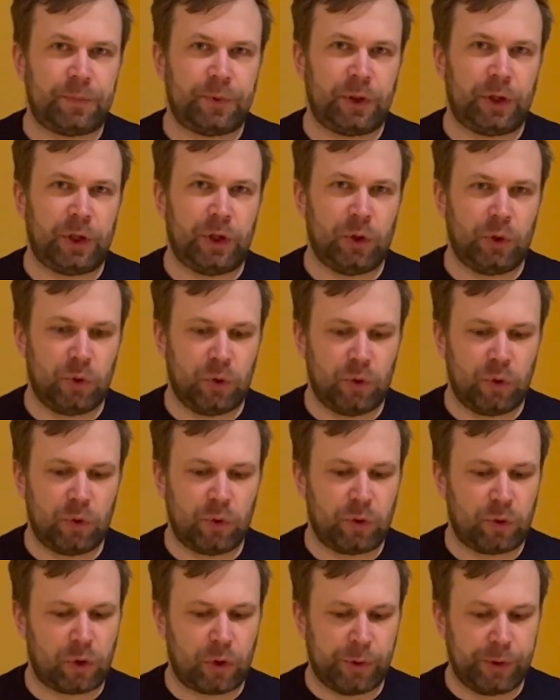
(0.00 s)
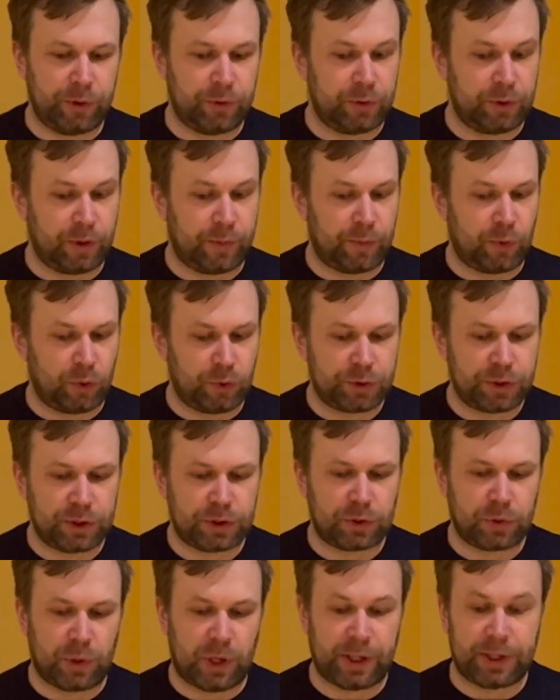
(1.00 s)
you go into the process
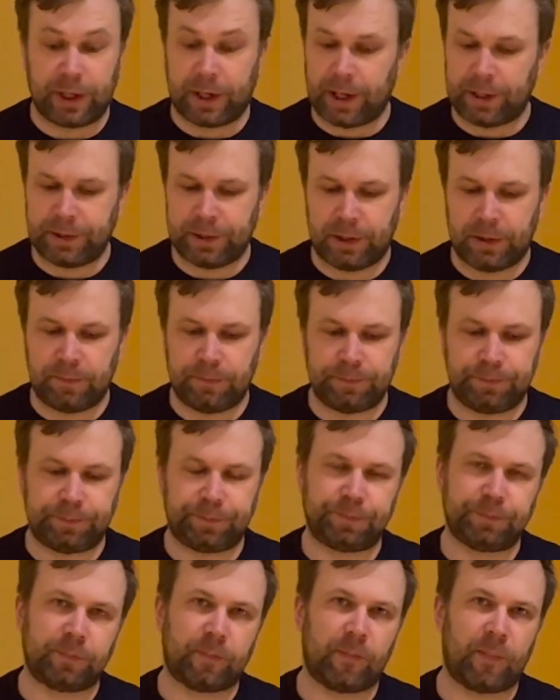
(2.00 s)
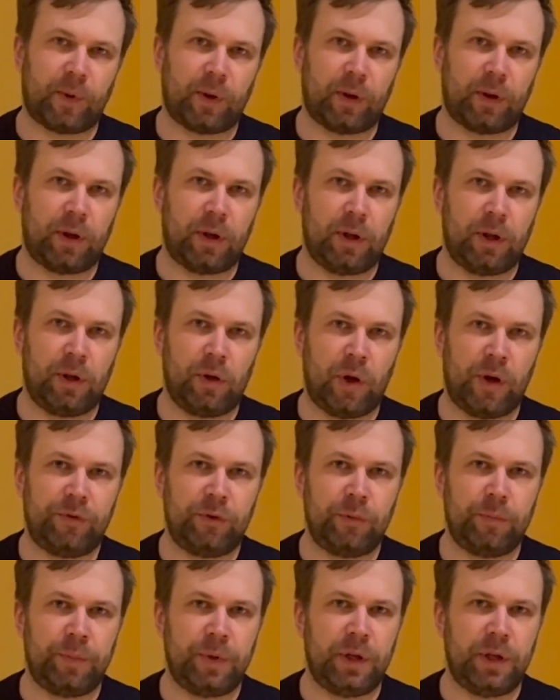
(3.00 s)
to light the candle, you have
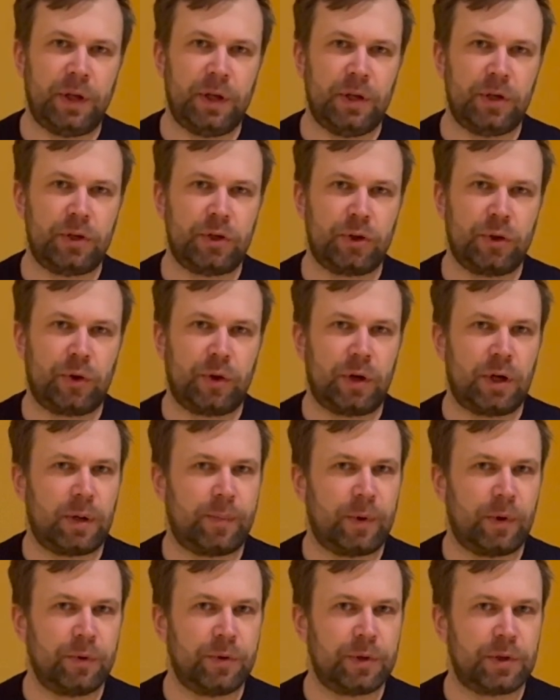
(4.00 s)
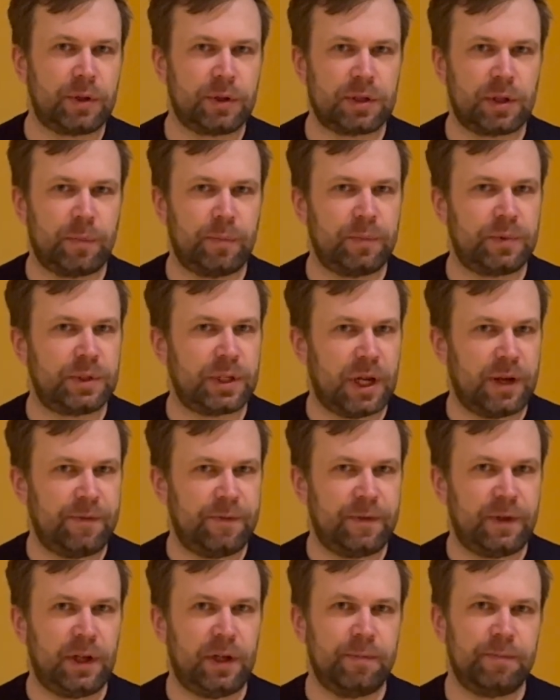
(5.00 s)
to be sure about some
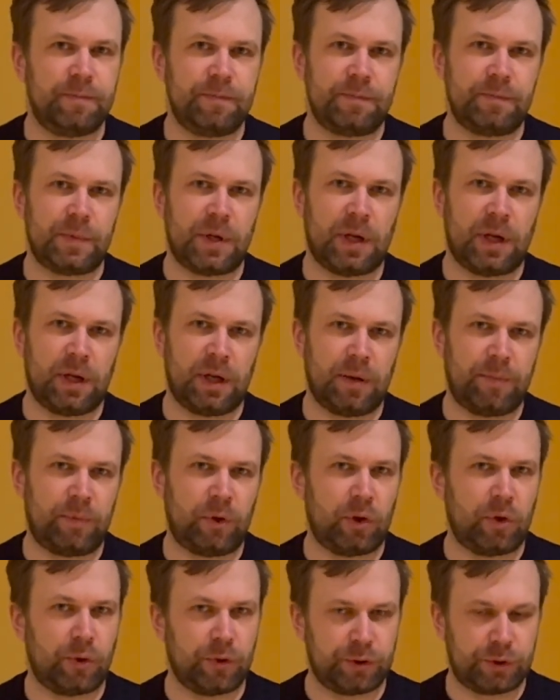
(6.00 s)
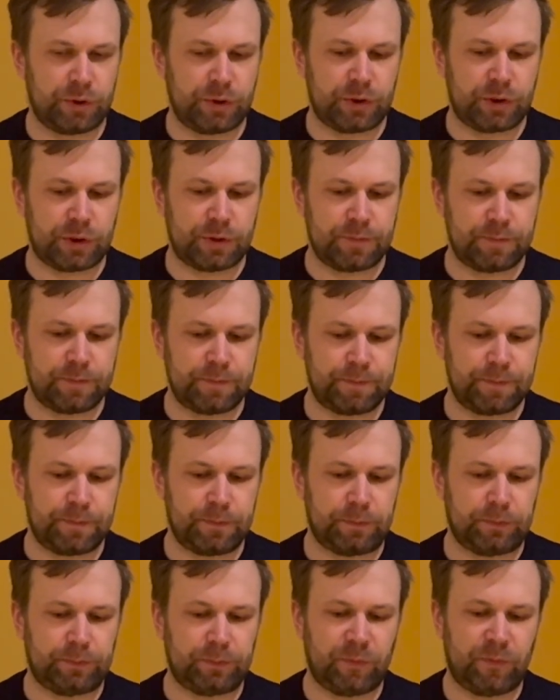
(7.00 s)
safety uh, precautions.
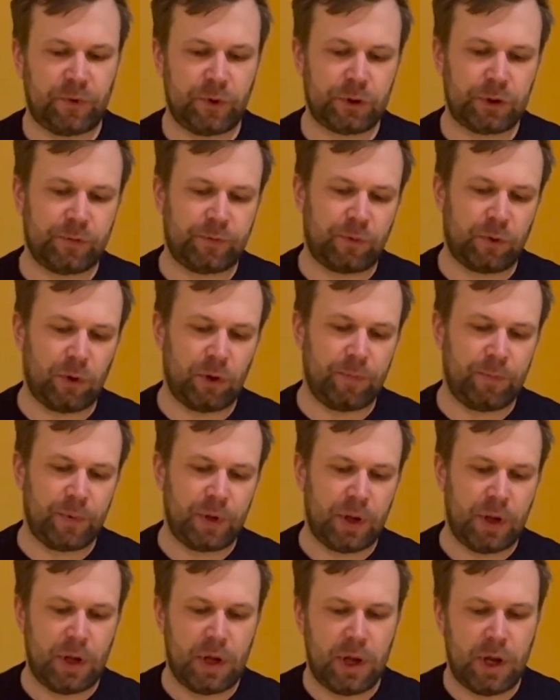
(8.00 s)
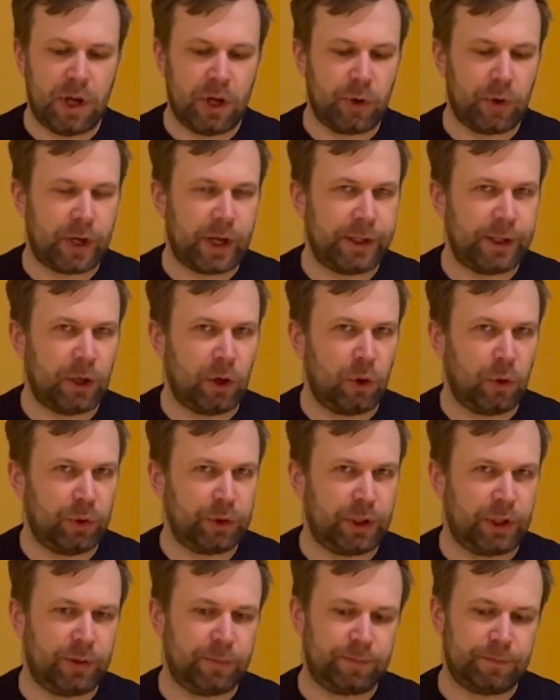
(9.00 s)
First of all, your candle
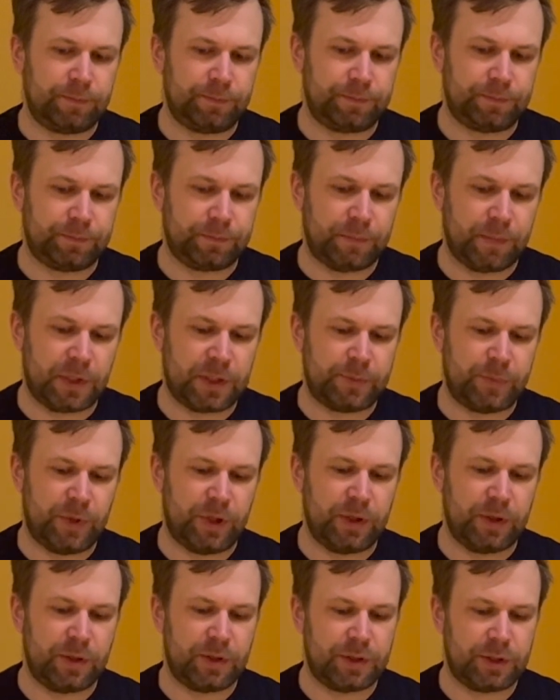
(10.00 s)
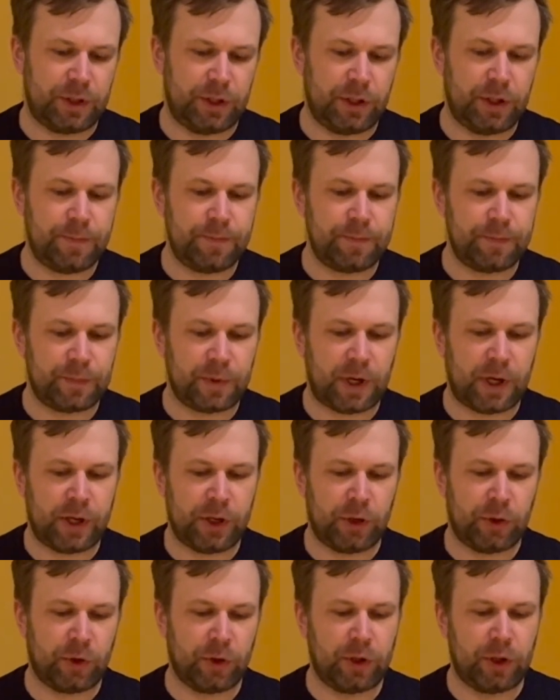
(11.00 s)
holder must be steady and
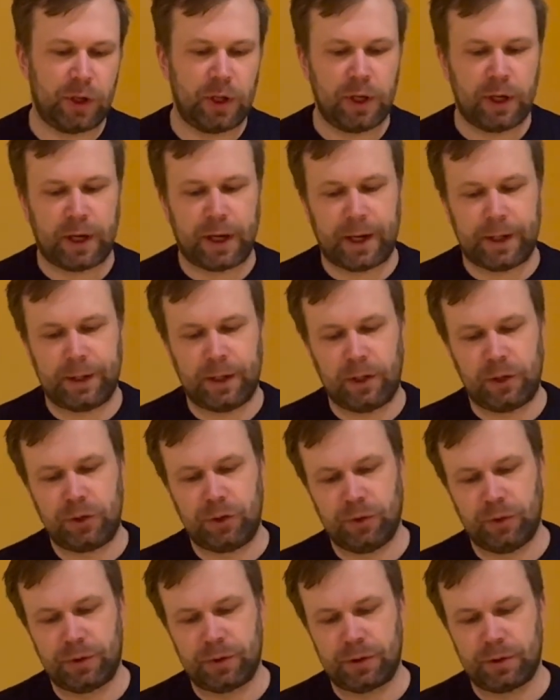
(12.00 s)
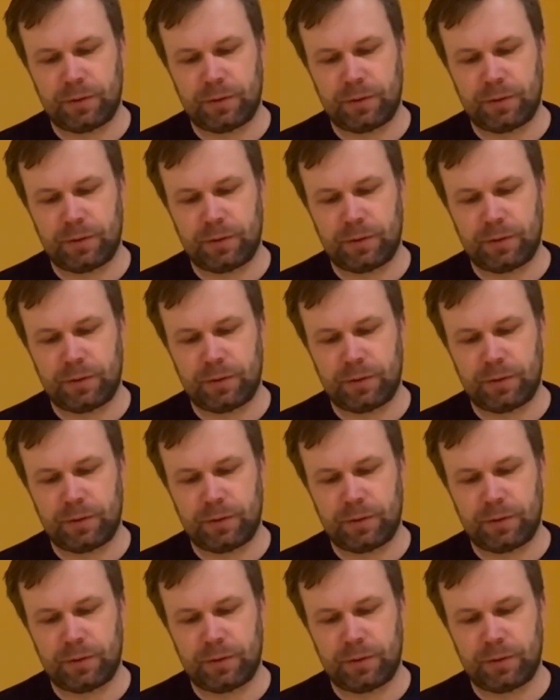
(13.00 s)
your candle should